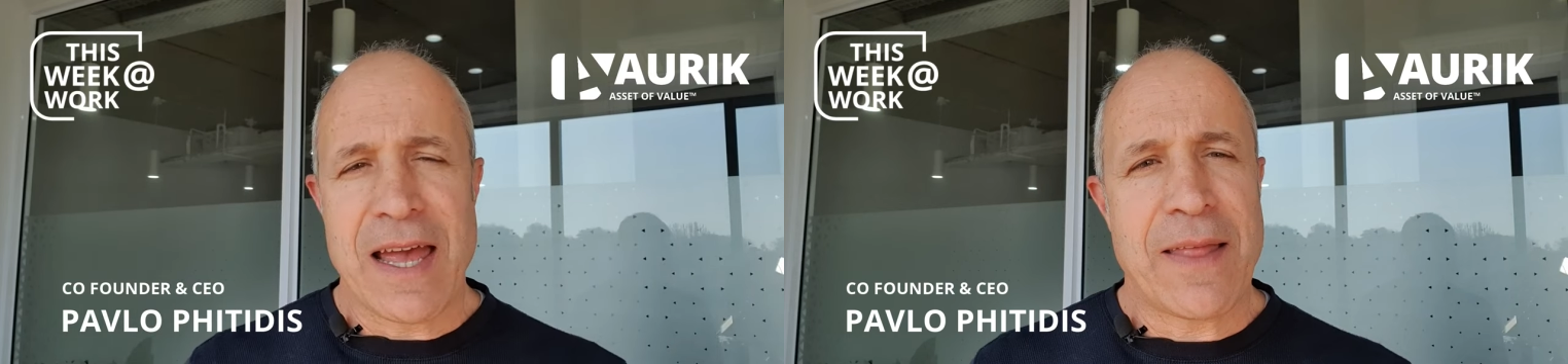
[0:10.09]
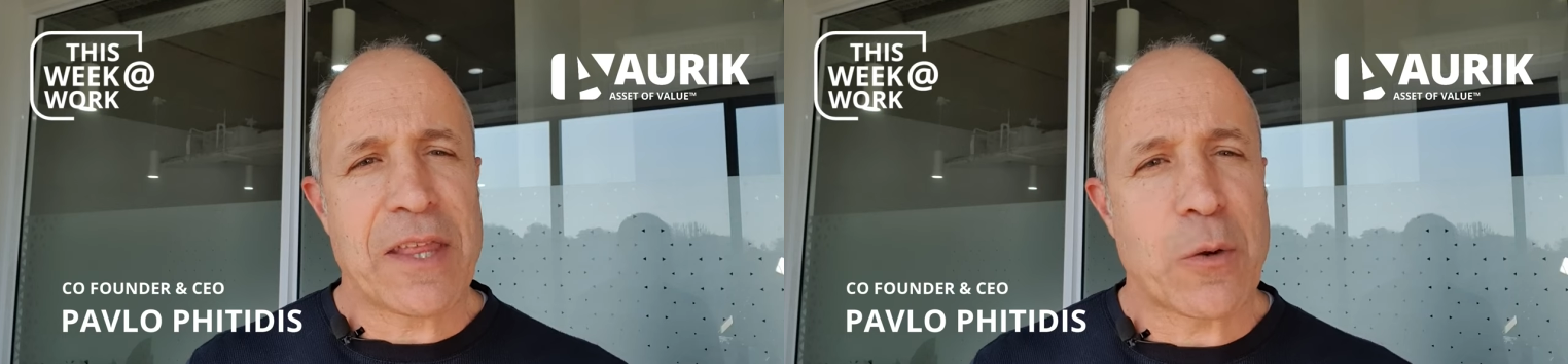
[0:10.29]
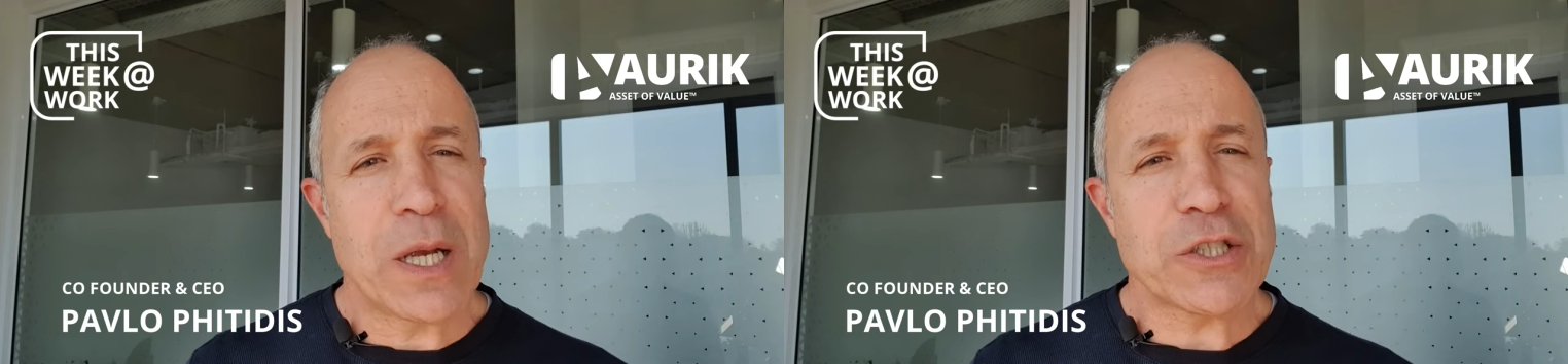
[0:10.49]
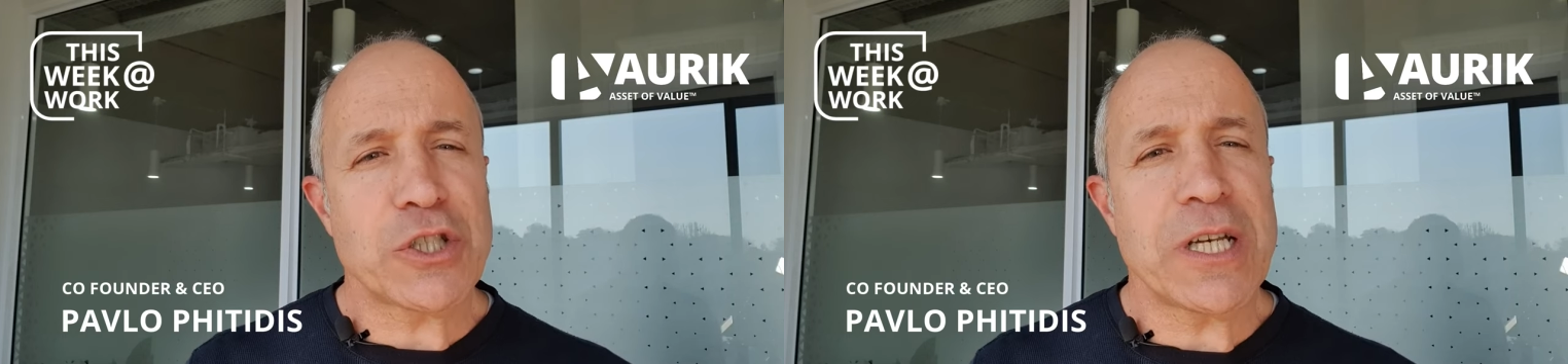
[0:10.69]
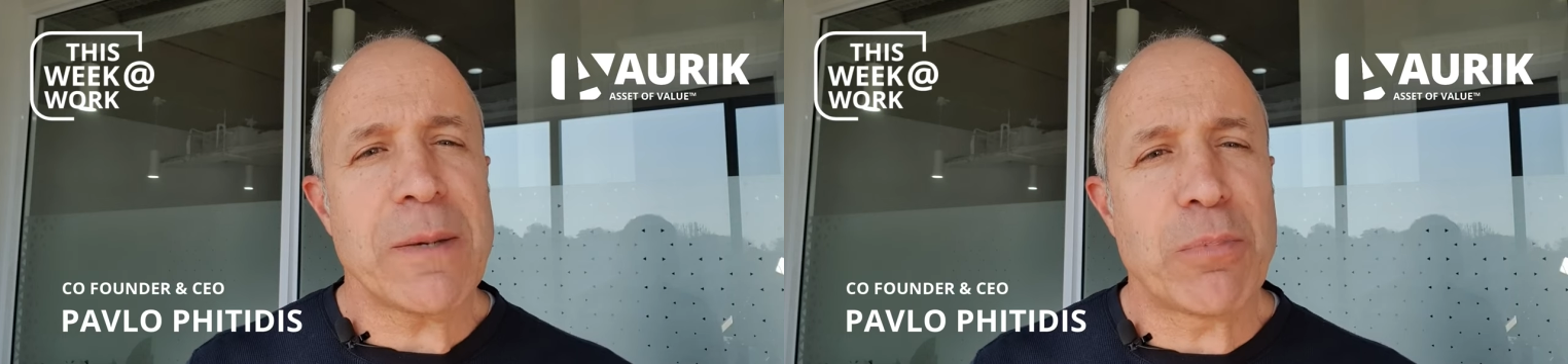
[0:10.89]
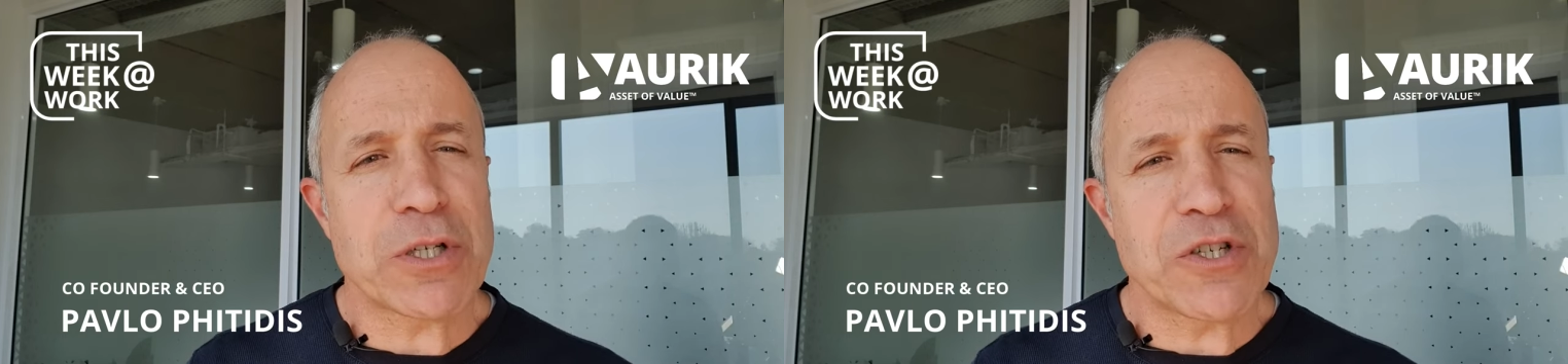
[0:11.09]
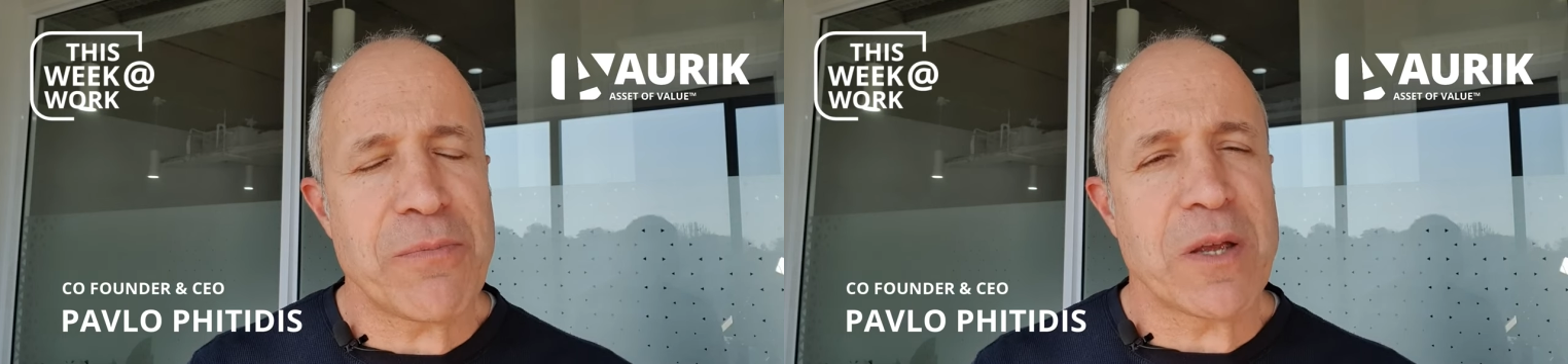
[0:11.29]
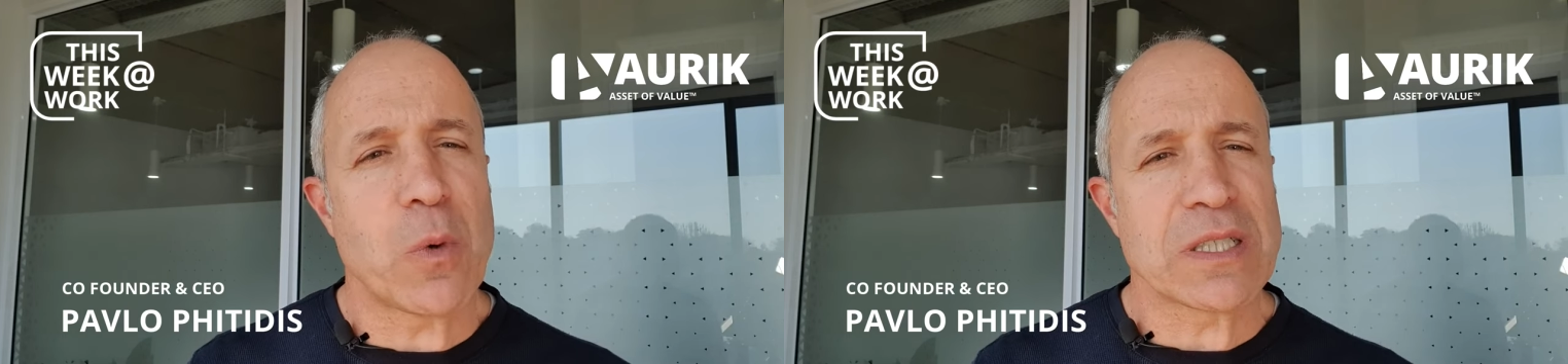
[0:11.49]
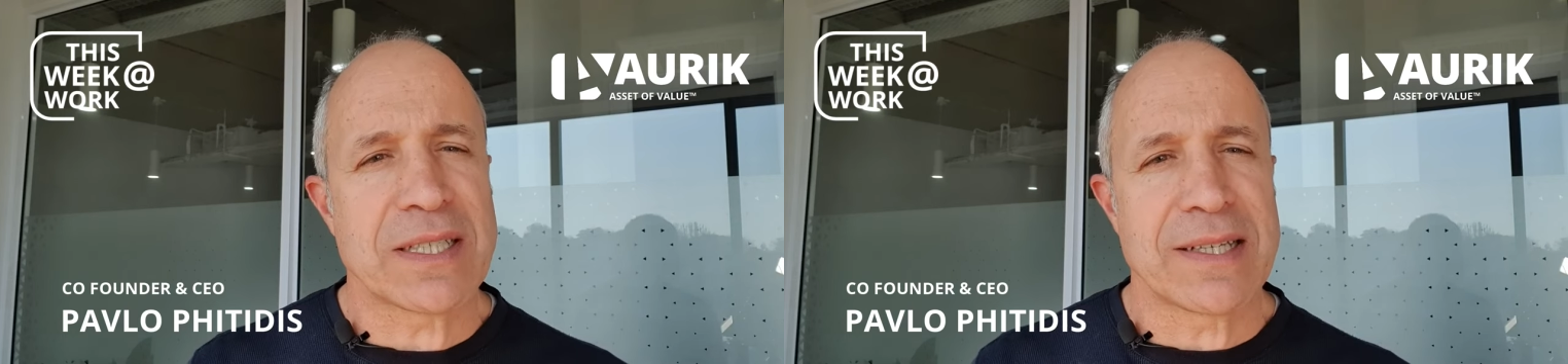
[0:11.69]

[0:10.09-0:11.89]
And the question he put to me was